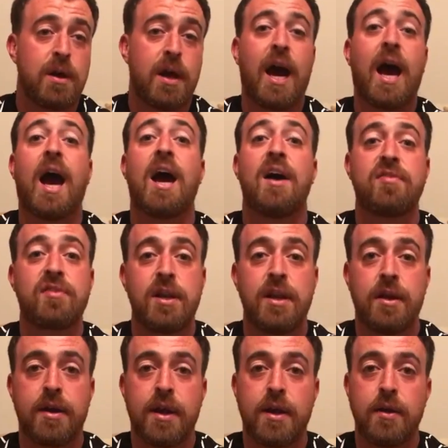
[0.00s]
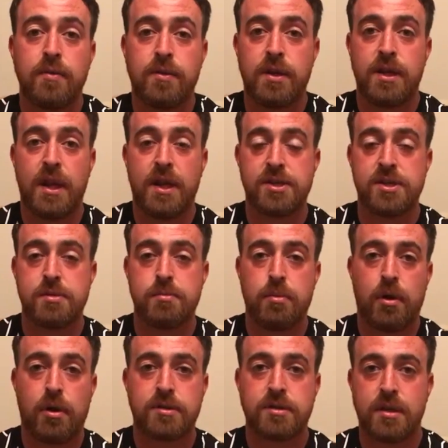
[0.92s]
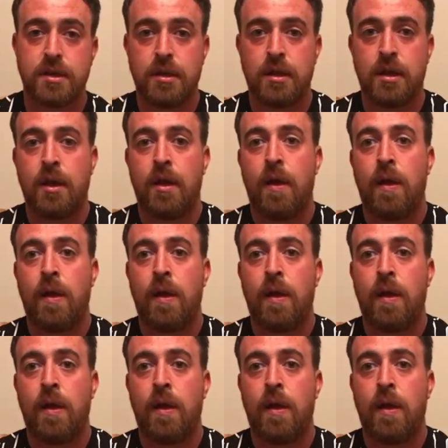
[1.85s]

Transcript: half cleared out to the edge of the box, and